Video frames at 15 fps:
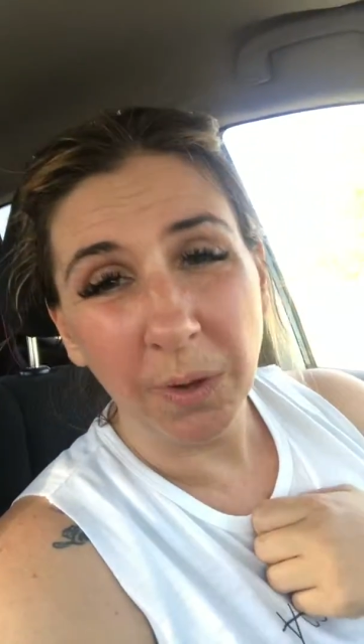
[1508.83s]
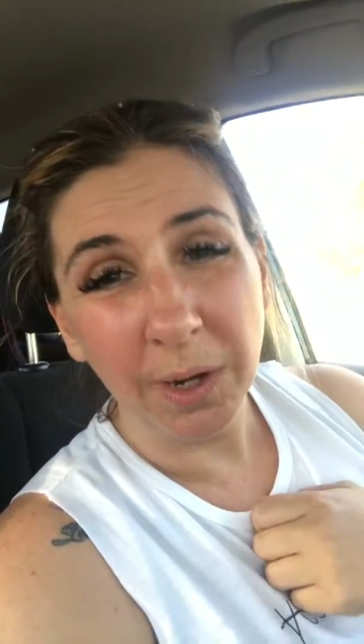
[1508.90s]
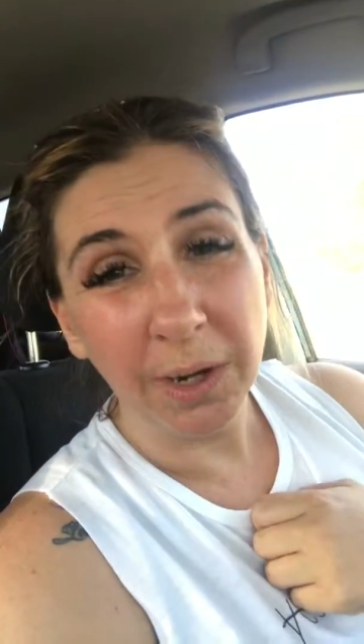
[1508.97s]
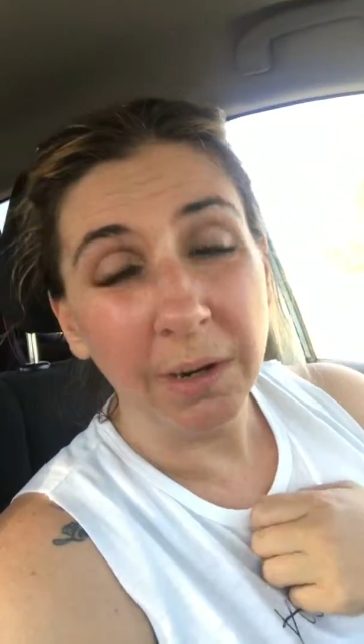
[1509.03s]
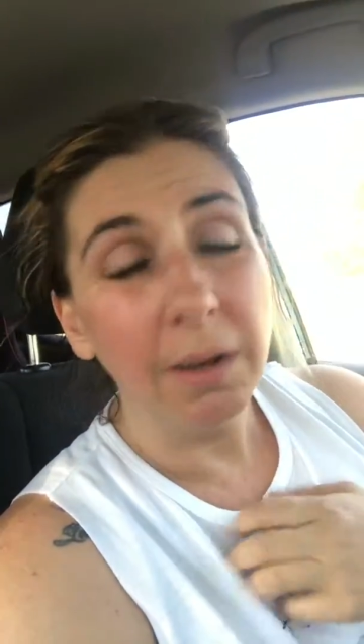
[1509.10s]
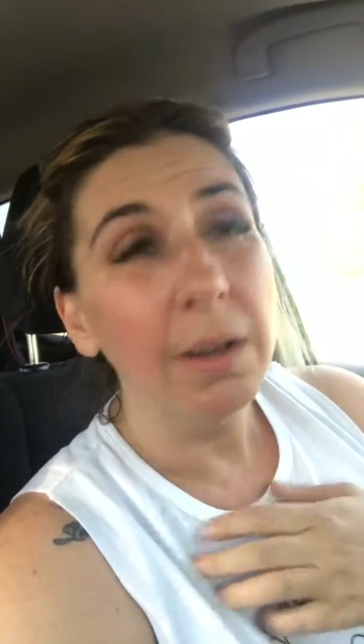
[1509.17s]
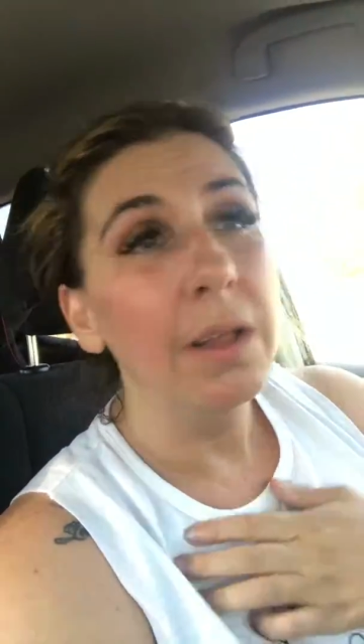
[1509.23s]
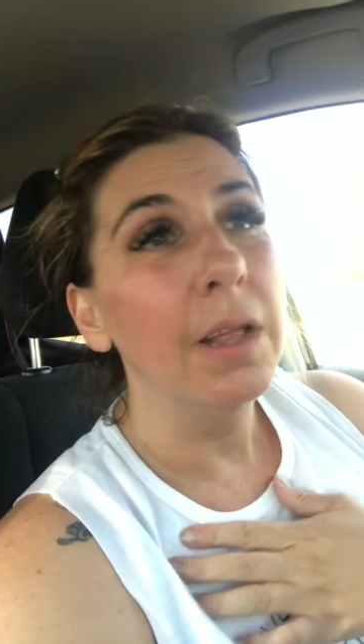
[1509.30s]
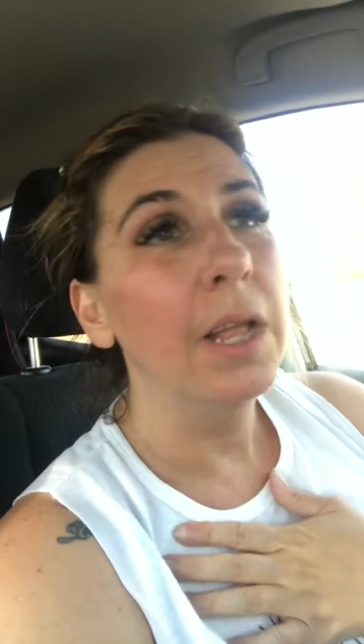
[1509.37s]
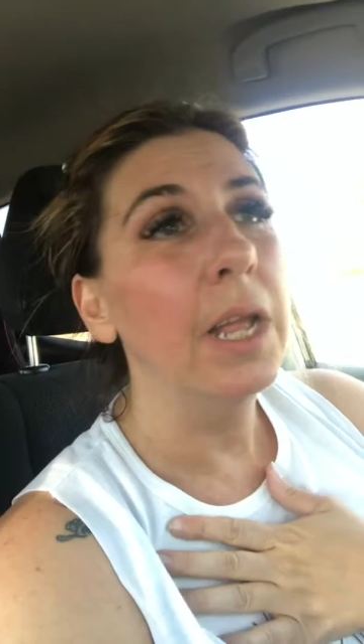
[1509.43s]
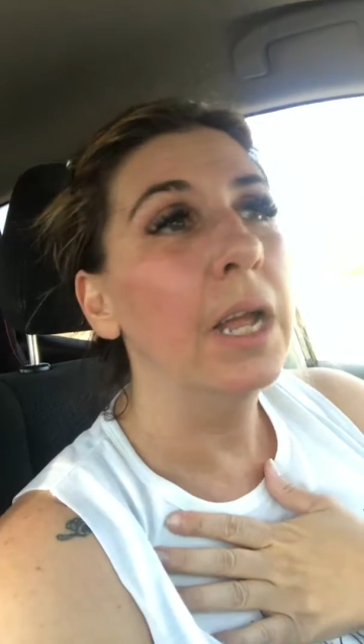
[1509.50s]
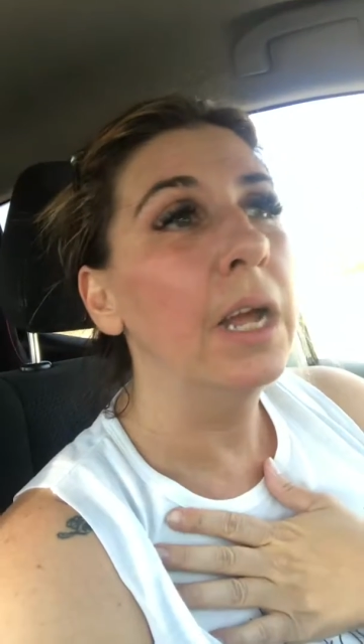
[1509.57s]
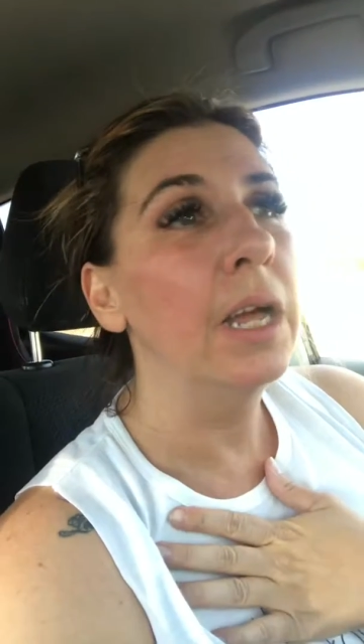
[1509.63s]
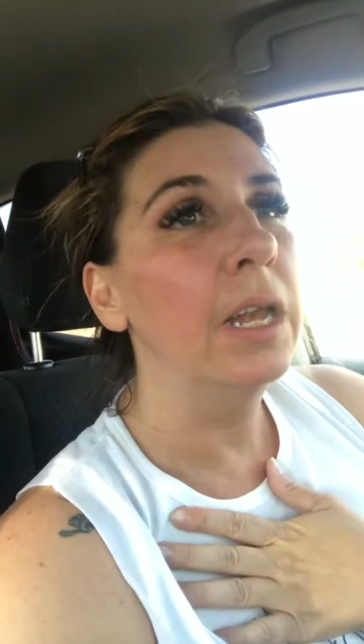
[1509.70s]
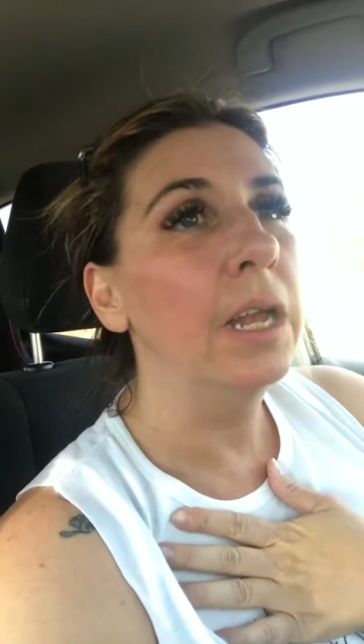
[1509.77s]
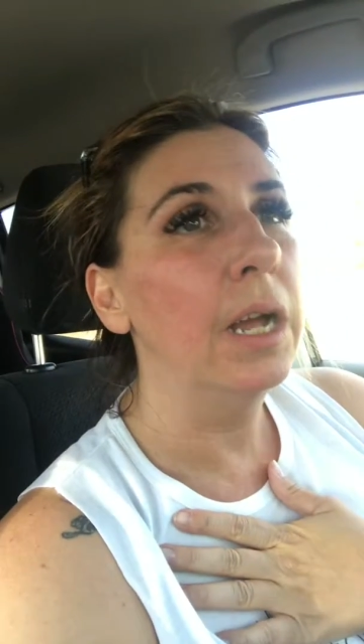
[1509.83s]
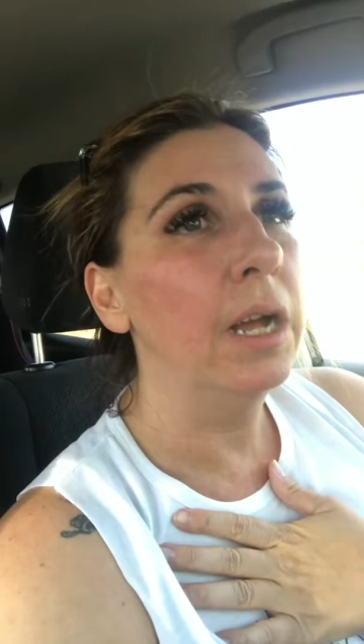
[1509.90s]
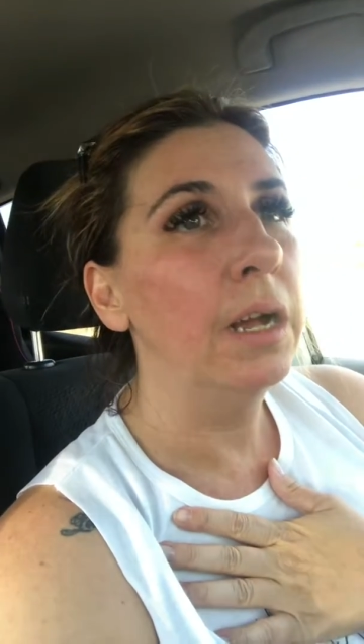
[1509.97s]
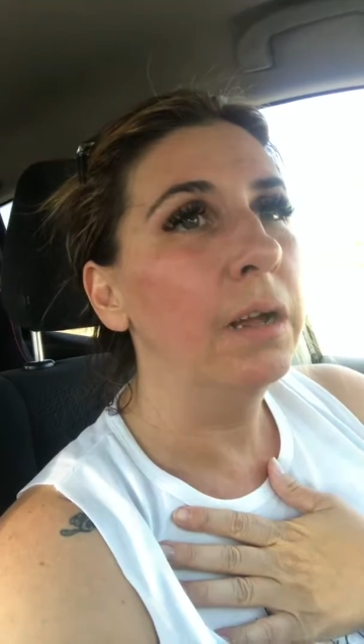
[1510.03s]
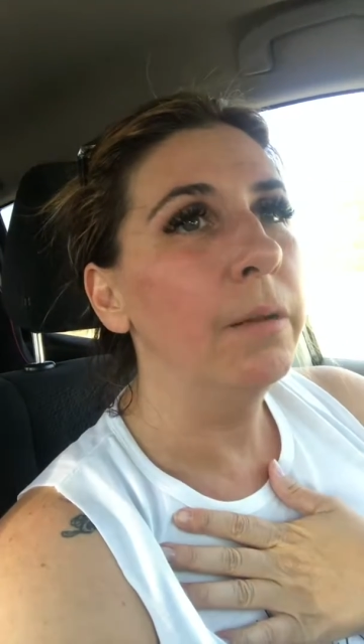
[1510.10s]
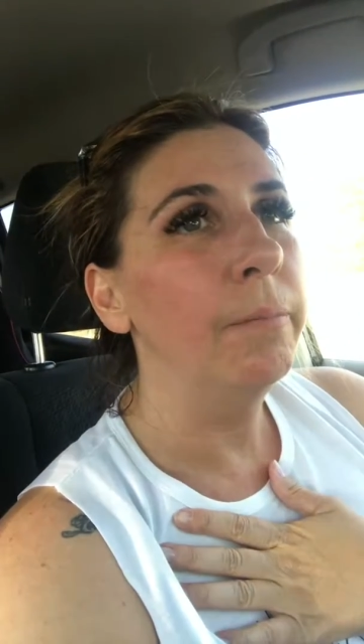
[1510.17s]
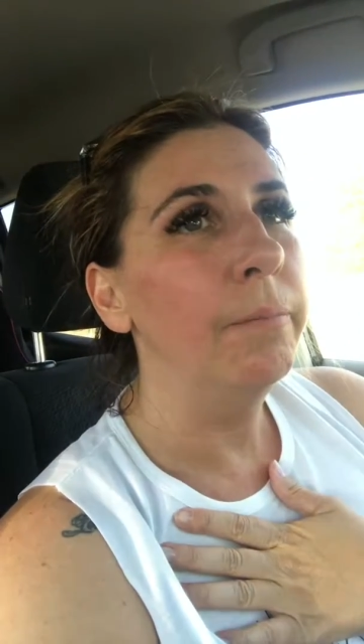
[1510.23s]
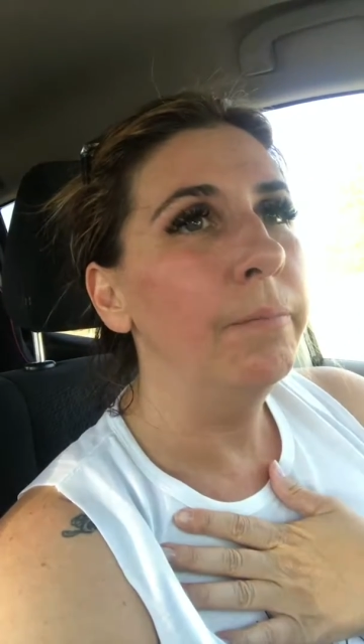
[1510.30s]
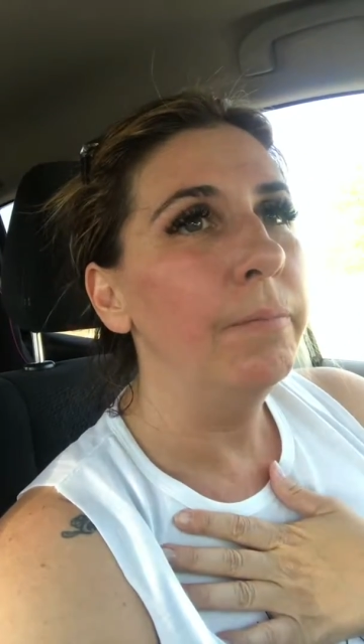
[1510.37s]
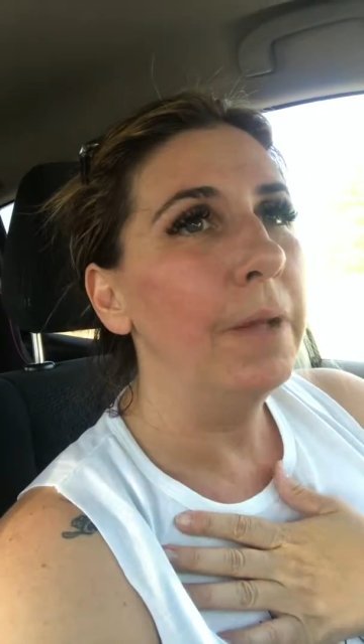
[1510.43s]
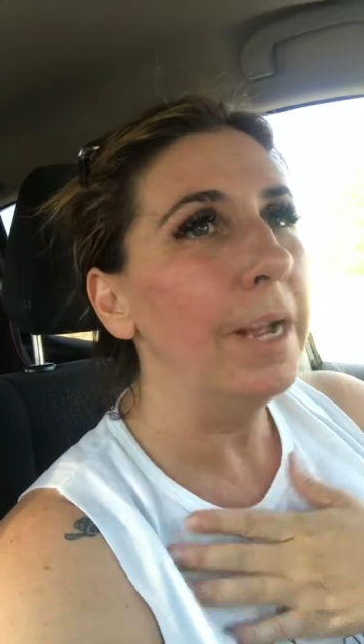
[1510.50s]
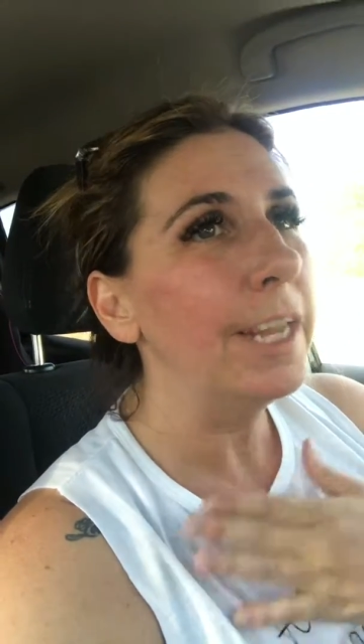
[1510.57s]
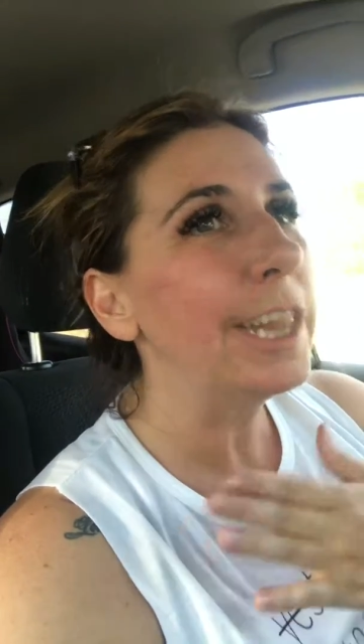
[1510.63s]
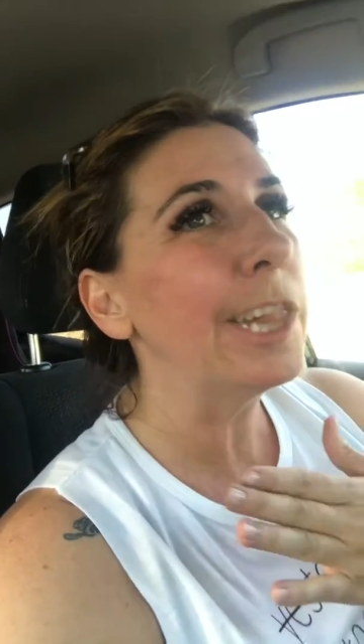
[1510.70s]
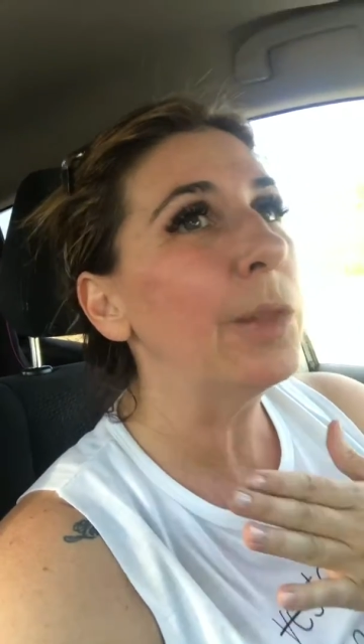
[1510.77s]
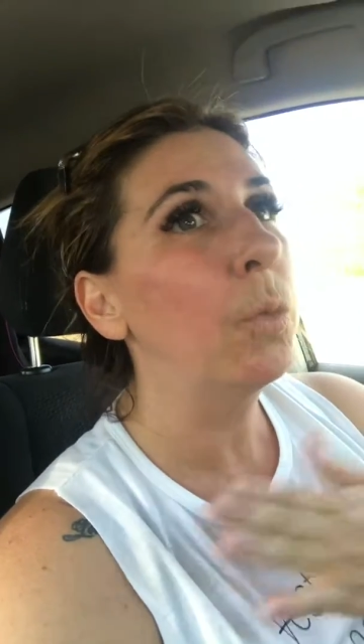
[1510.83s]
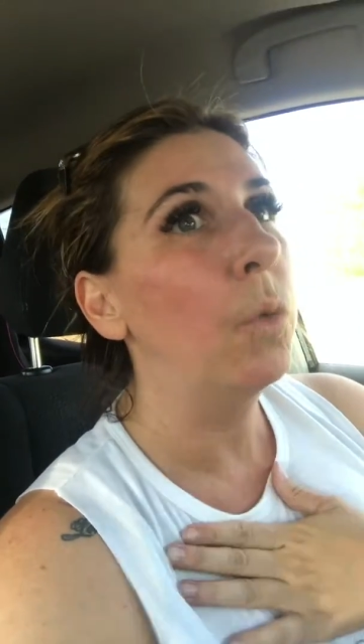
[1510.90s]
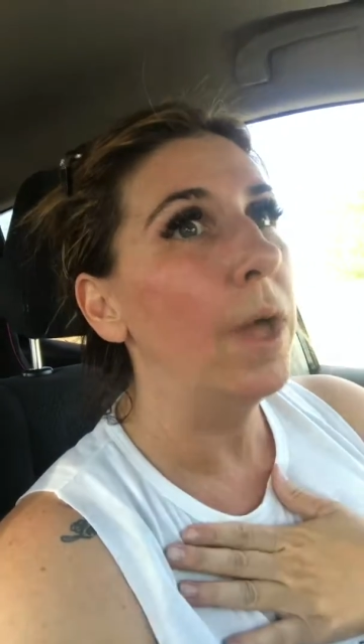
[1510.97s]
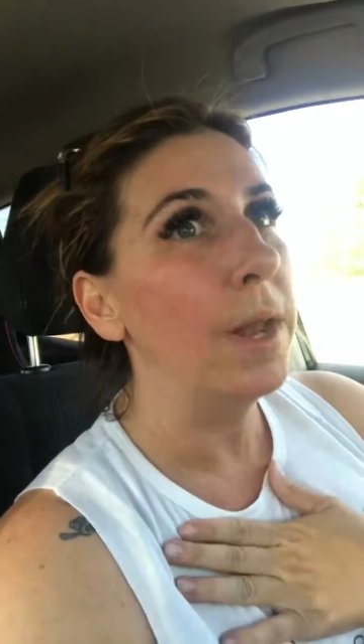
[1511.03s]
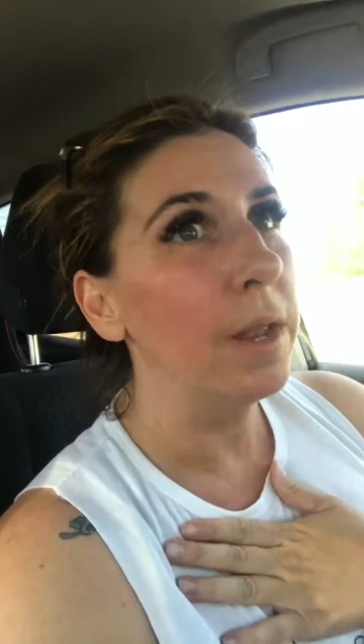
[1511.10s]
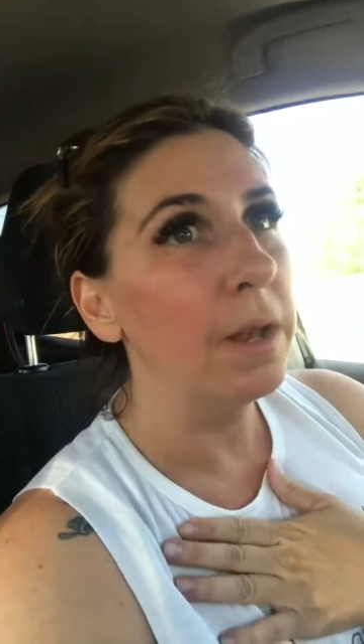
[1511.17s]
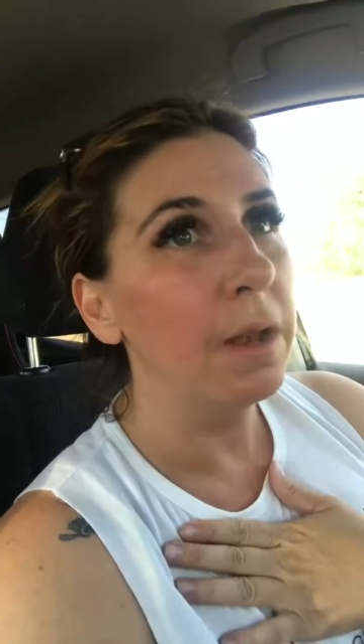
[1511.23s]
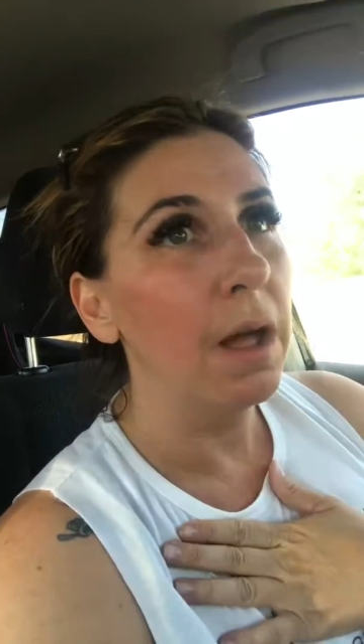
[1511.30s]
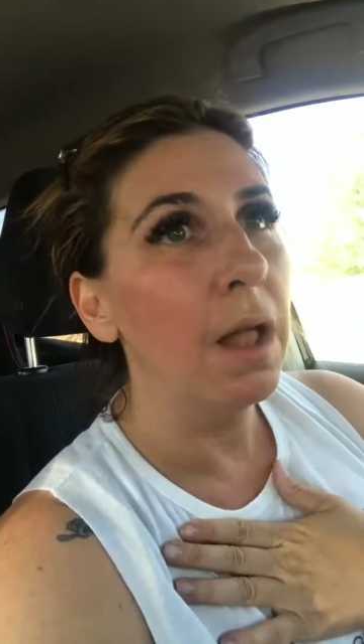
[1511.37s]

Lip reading: weird, and I sweated